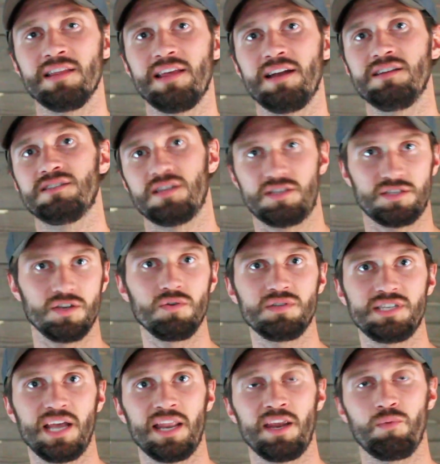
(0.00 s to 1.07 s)
that is
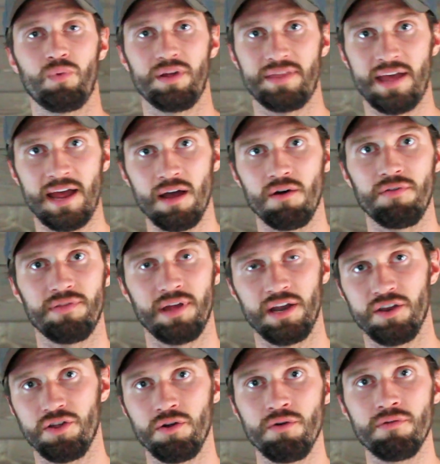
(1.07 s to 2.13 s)
associated with health
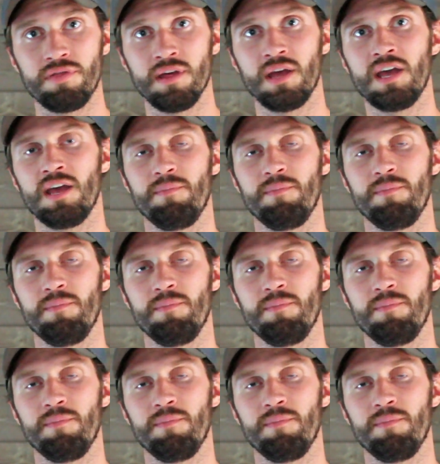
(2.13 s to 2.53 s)
and youth,